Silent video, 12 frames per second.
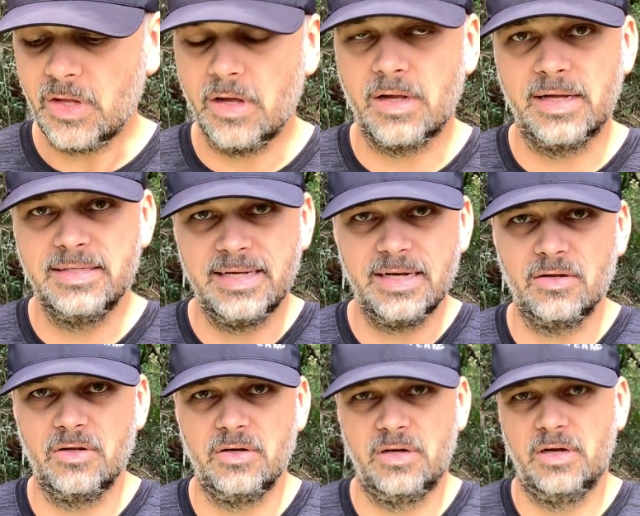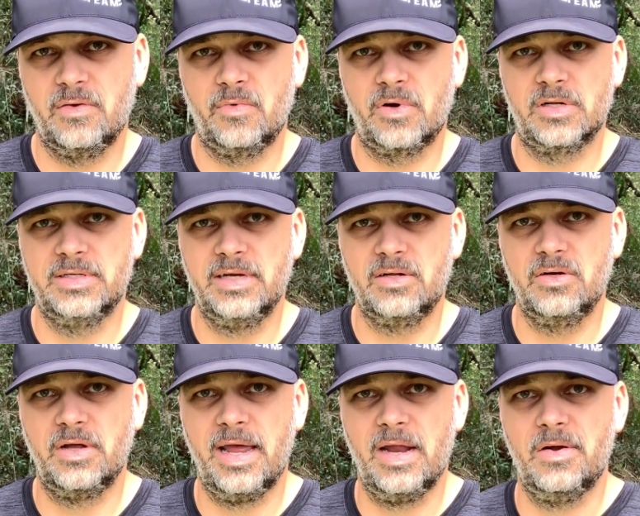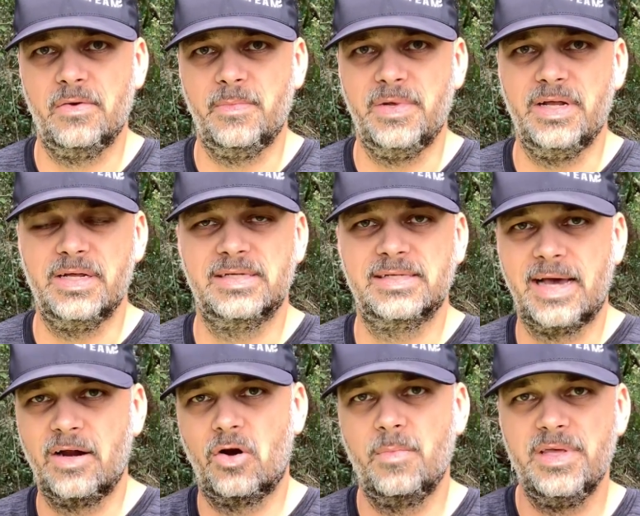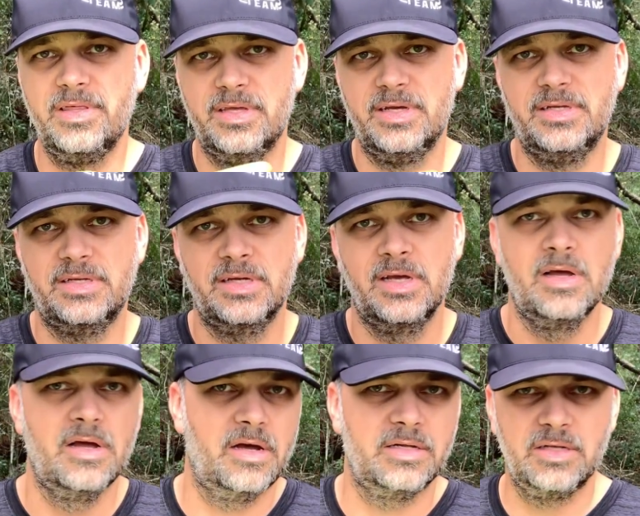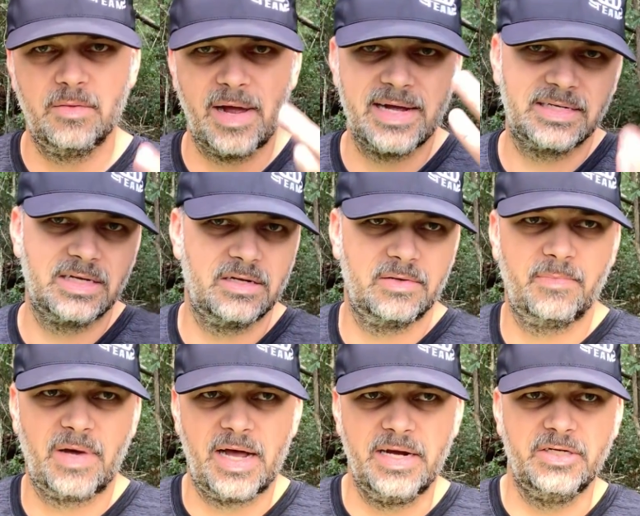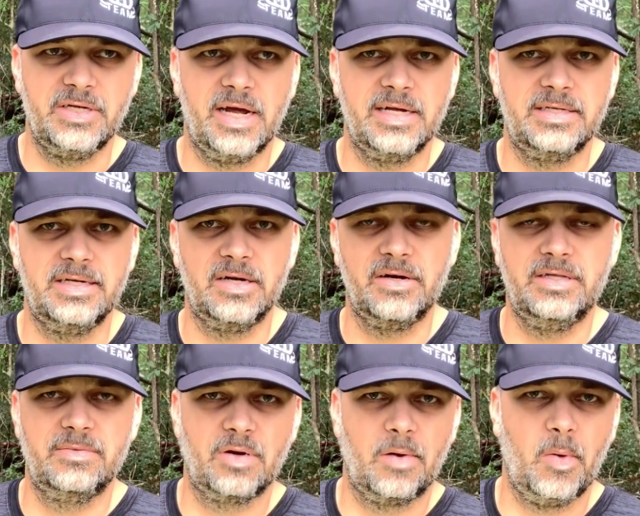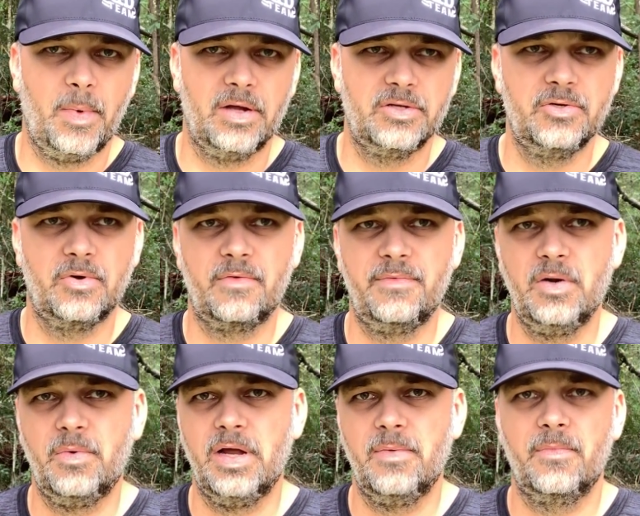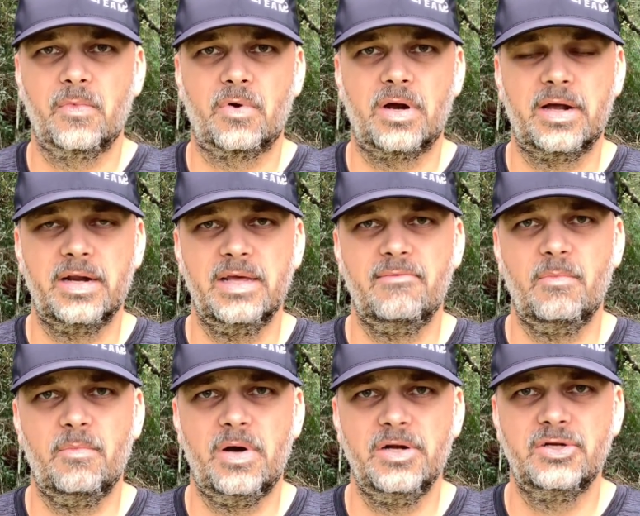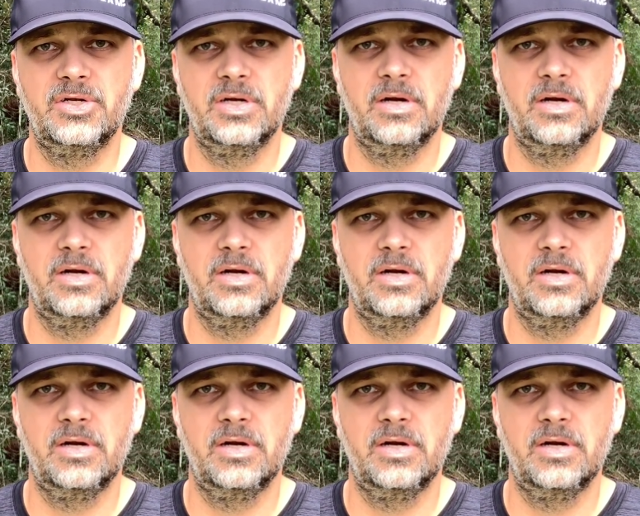let's take a look. We're going to take a look at me sidearming this to the basket behind you guys here. It's probably about 200 feet away. We're not going to give it much